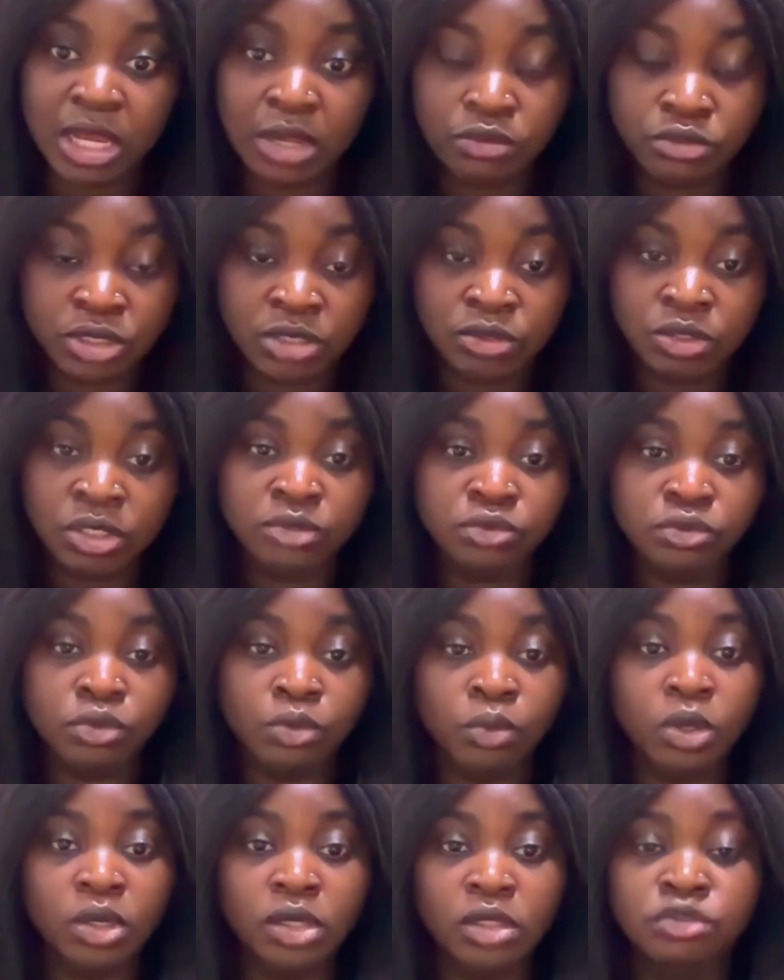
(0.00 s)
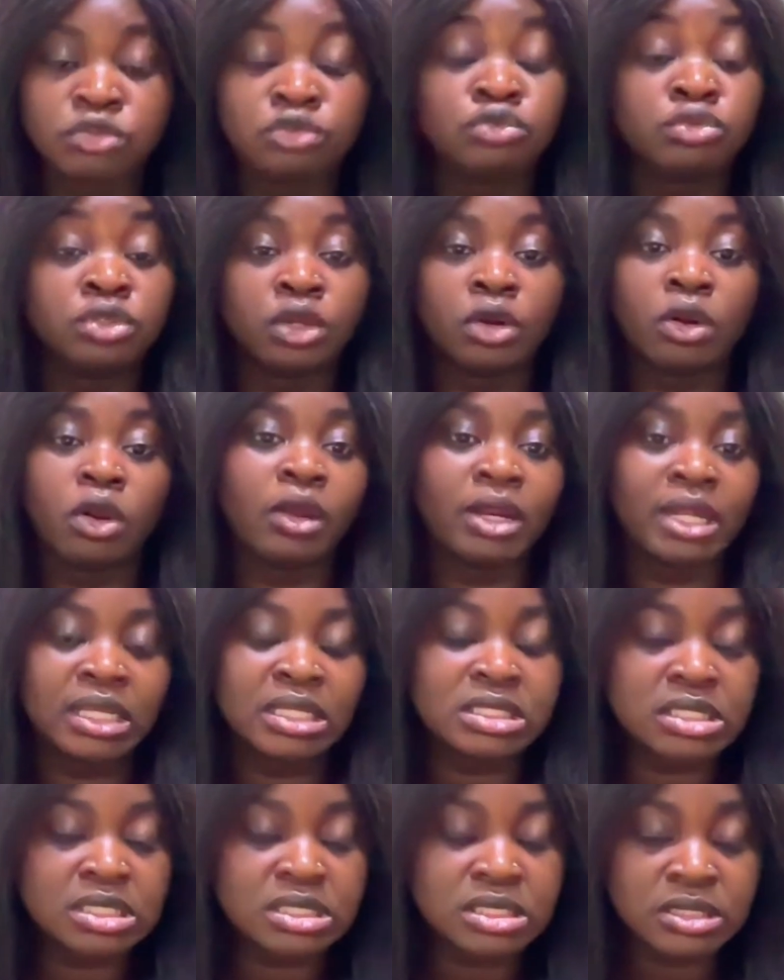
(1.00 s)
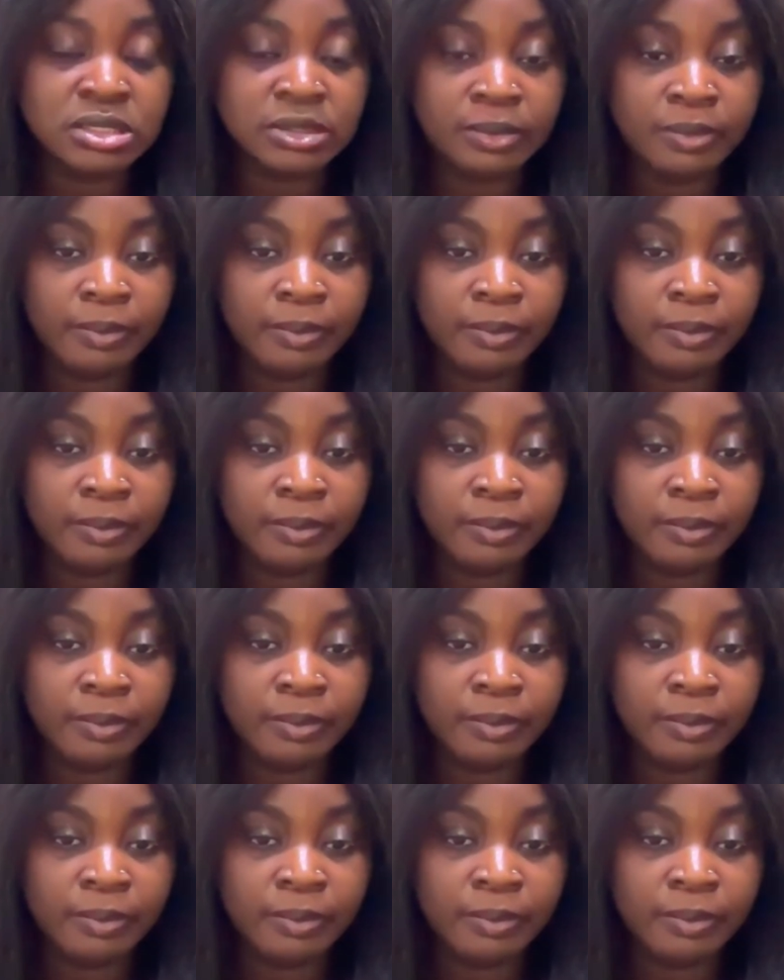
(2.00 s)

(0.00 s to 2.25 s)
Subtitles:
out into the world to their audiences.